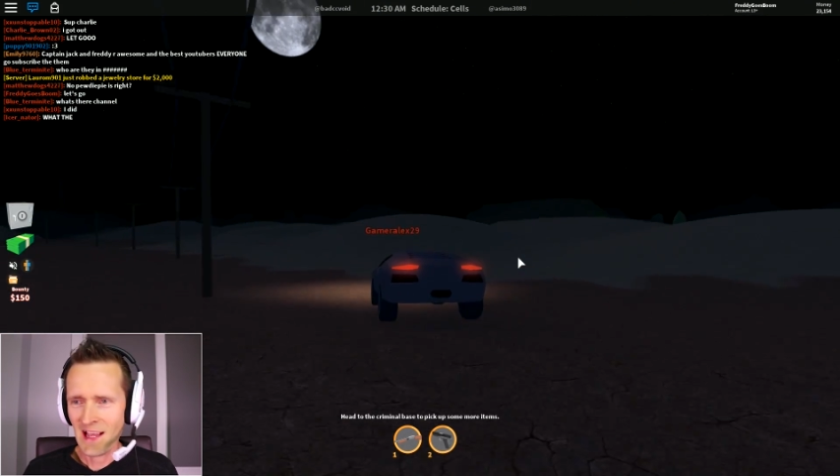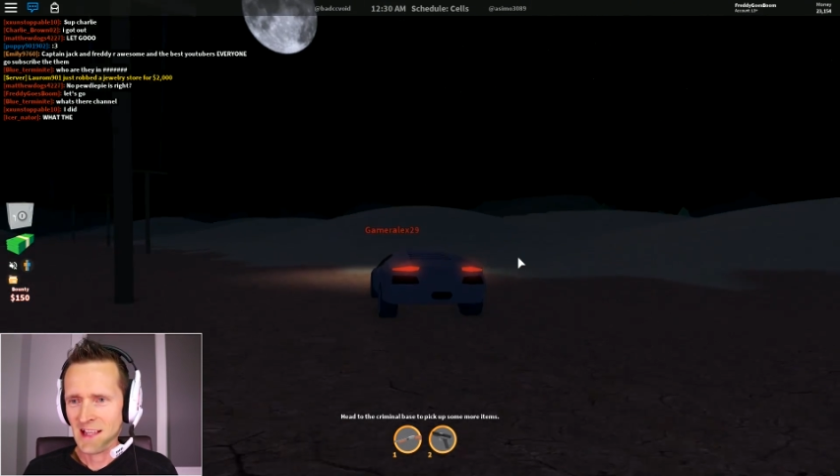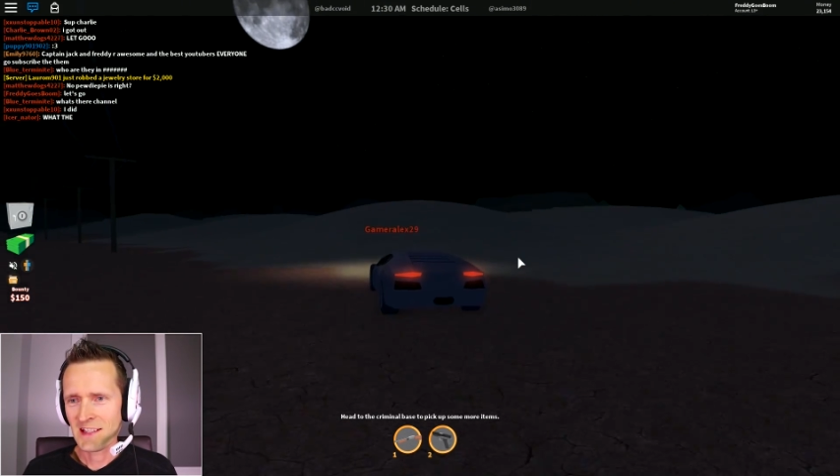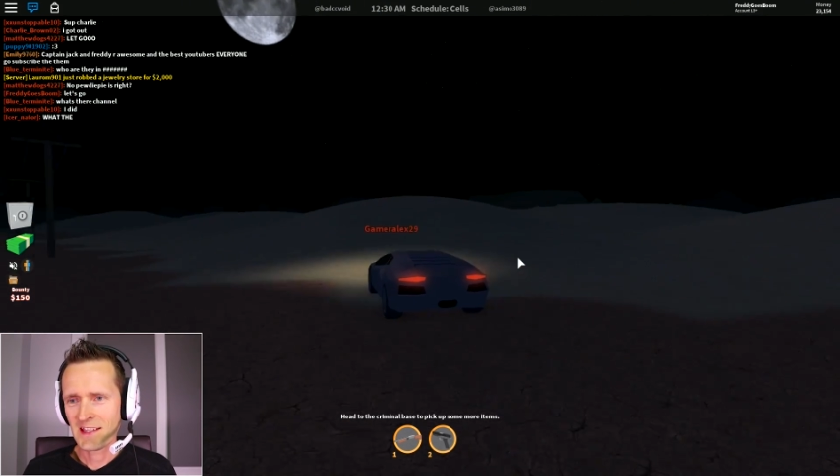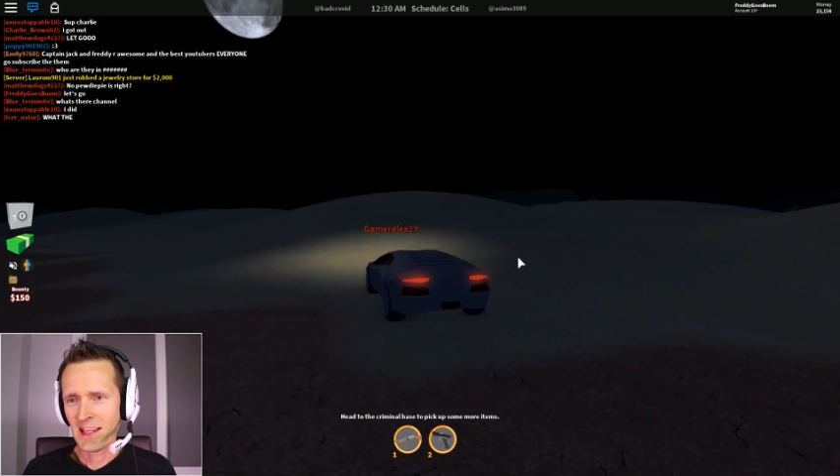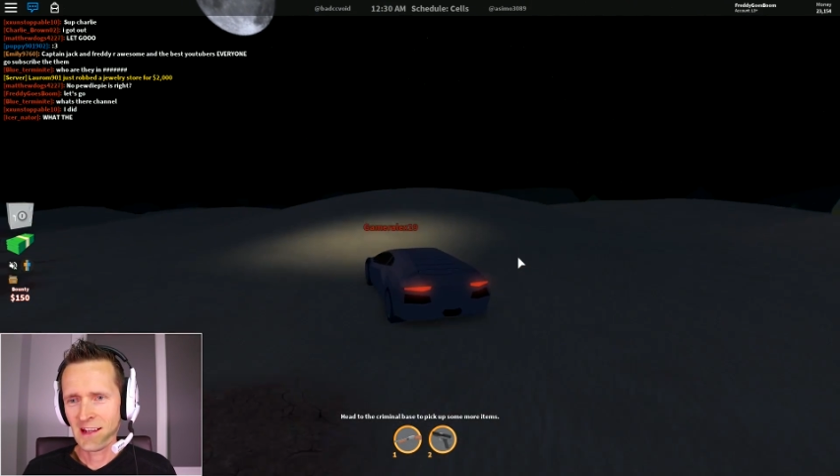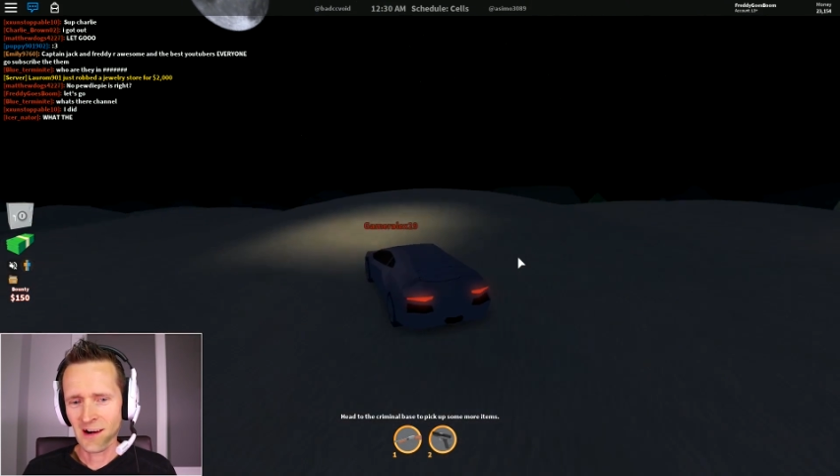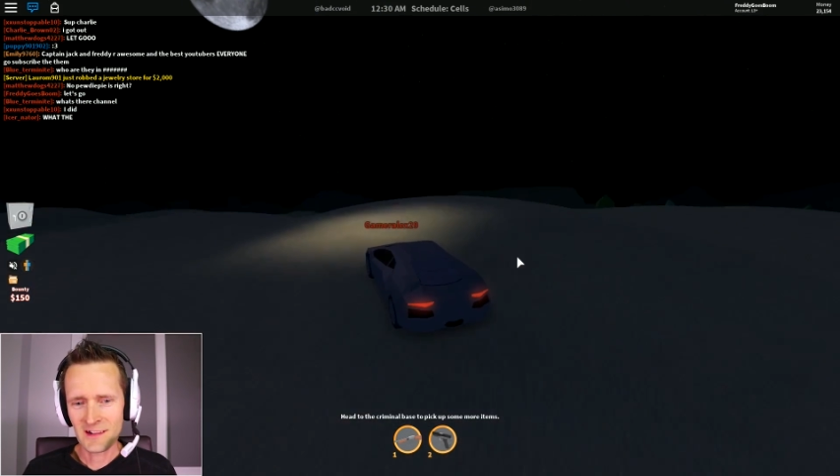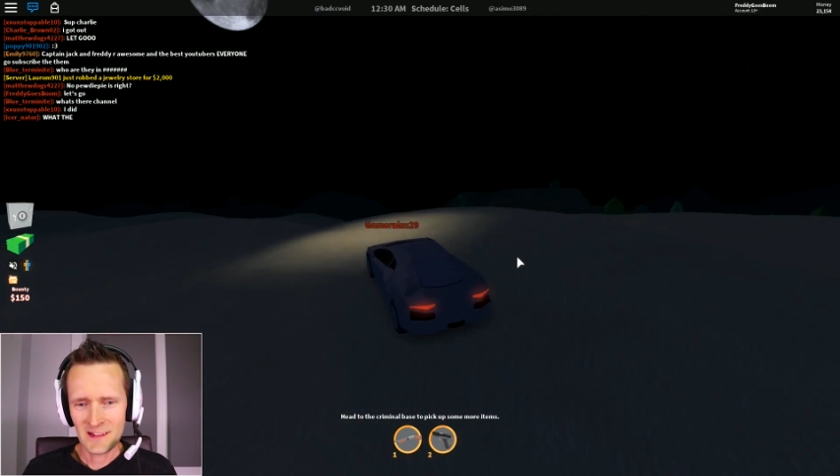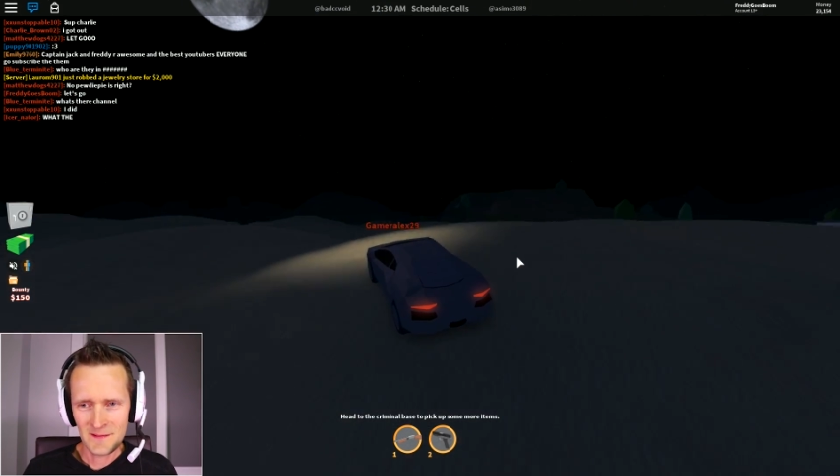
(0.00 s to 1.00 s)
has the key
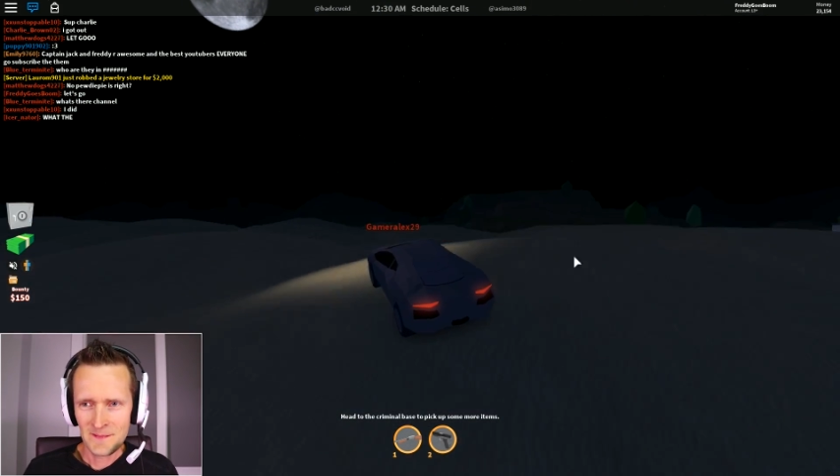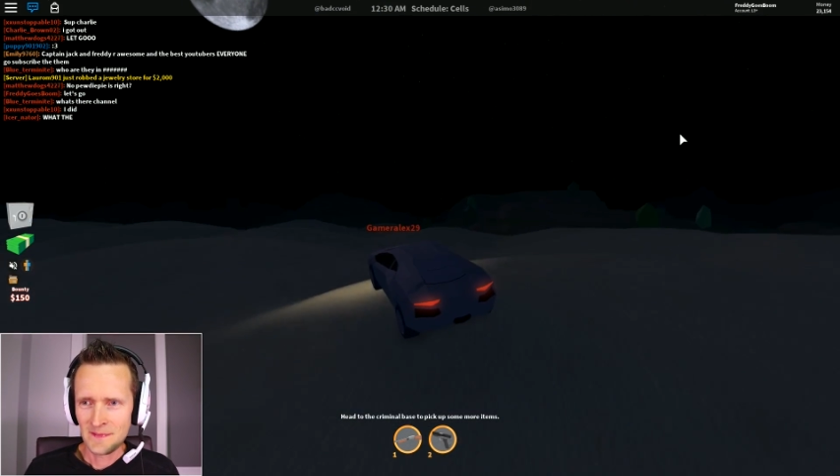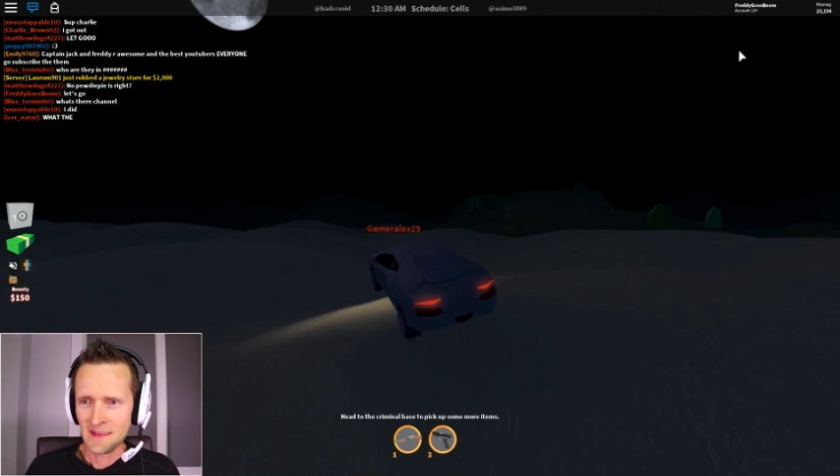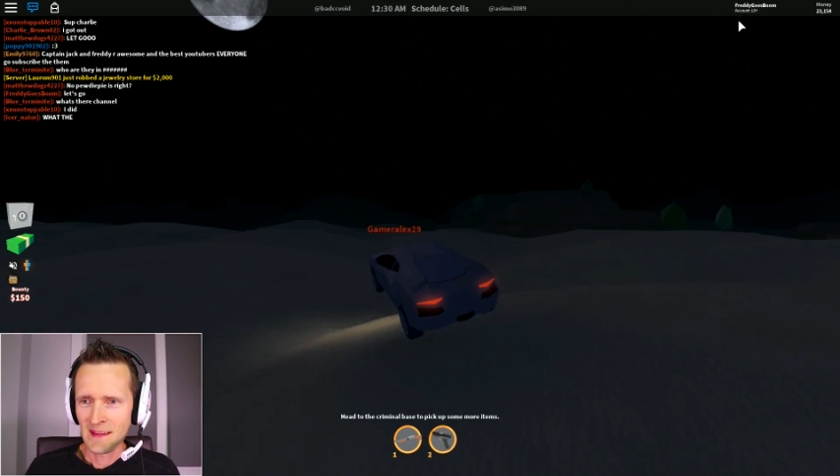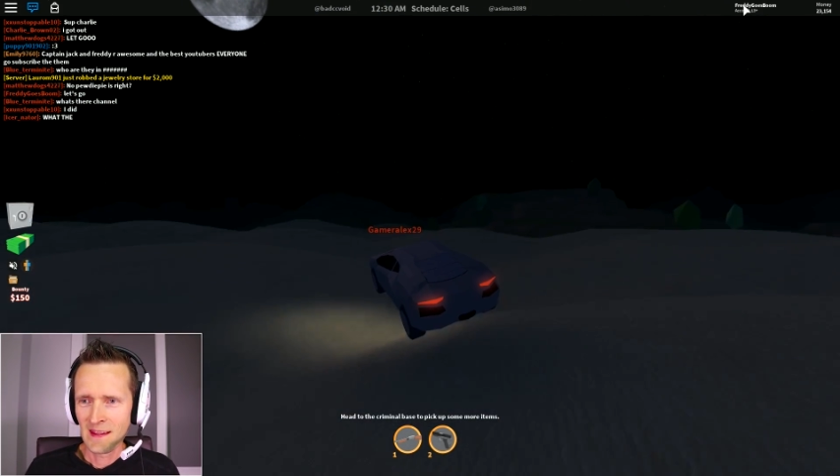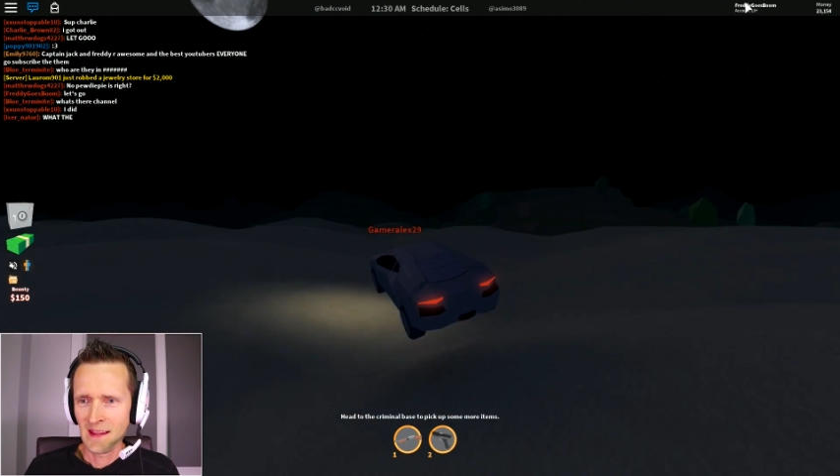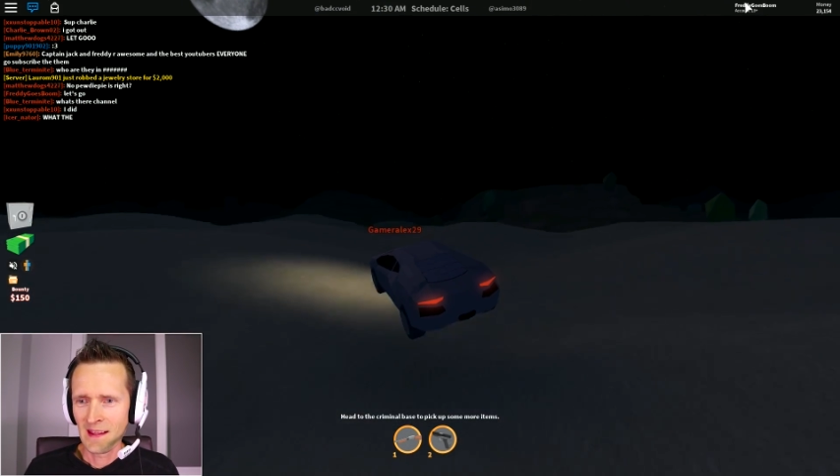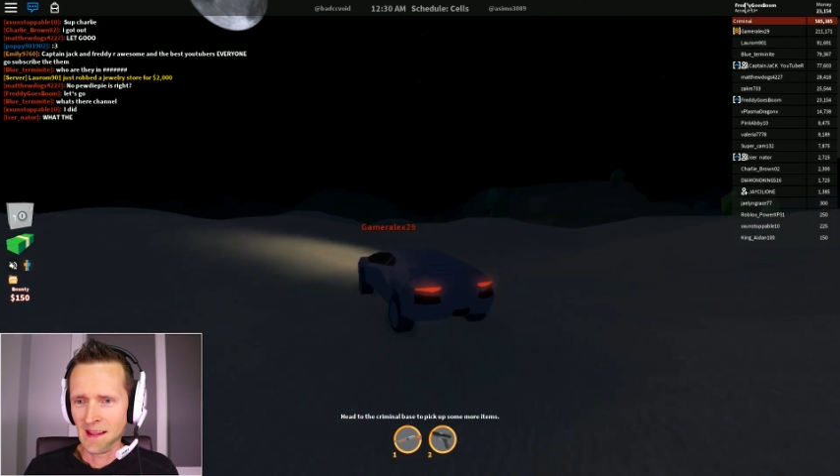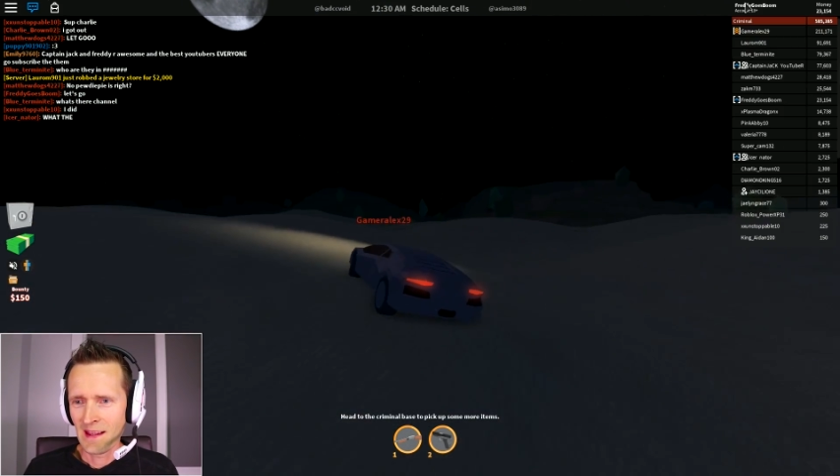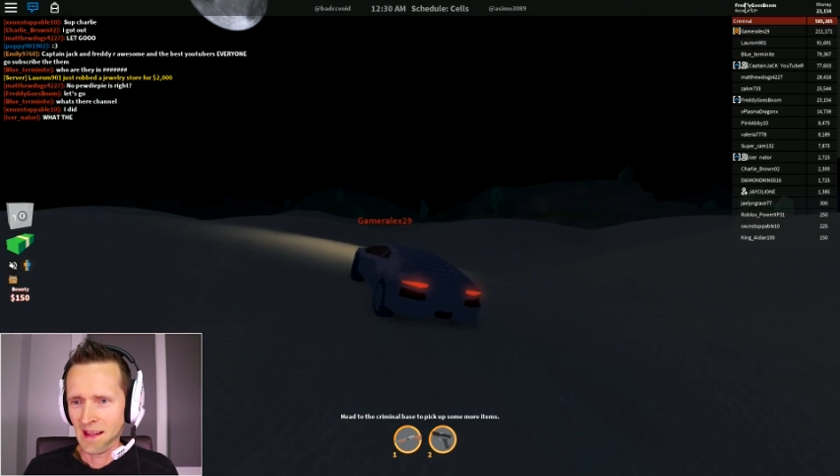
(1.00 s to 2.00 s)
card
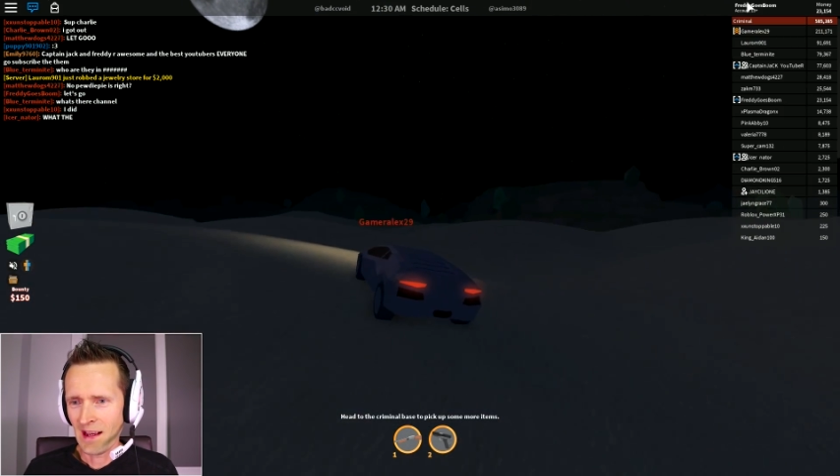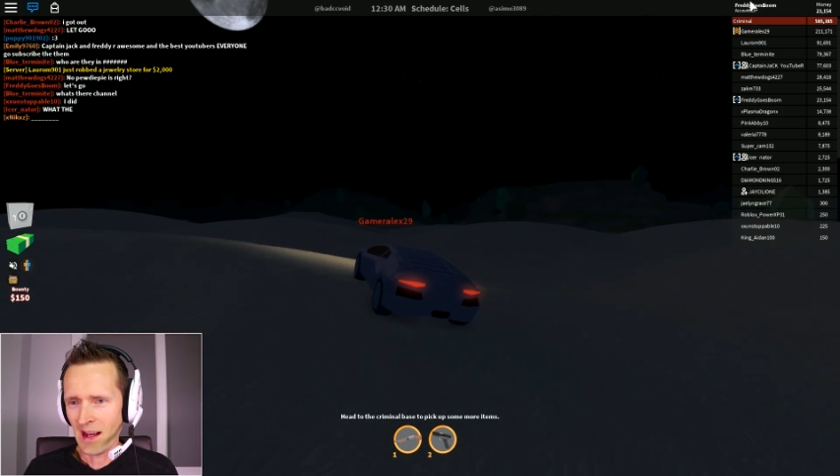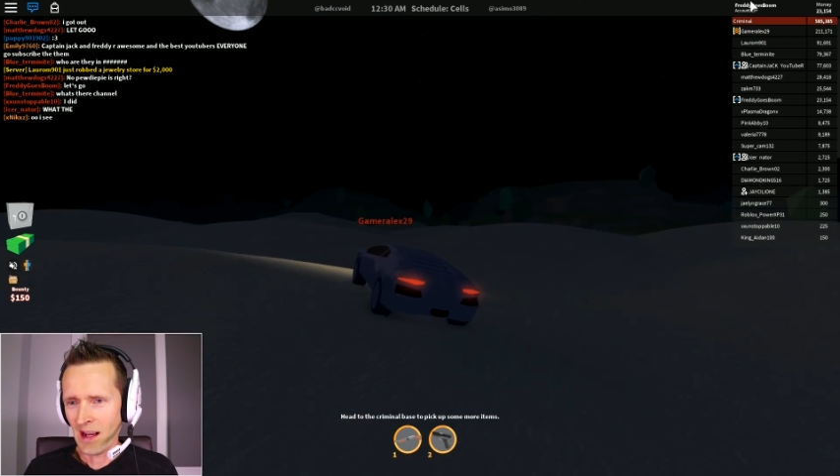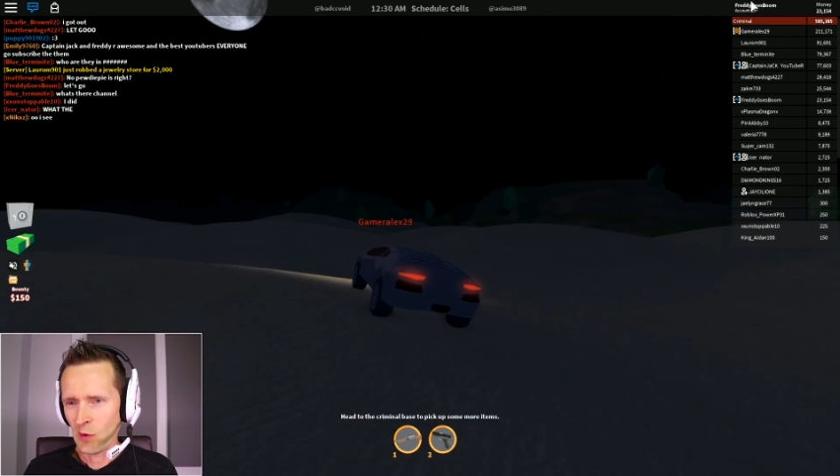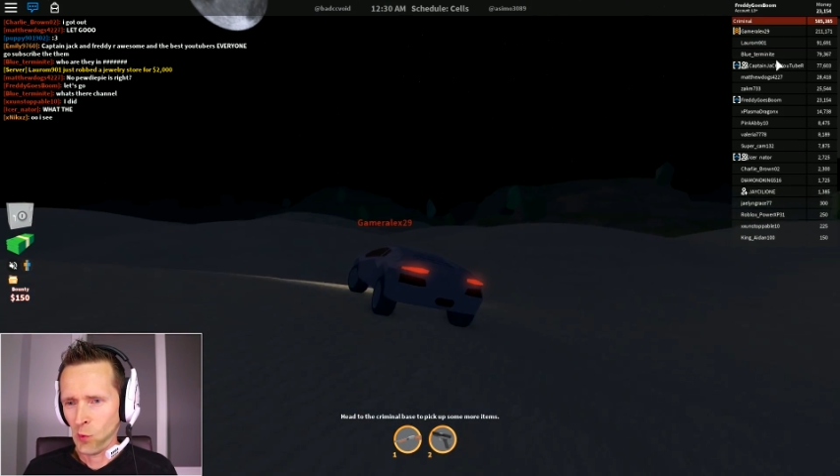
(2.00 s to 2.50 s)
uh,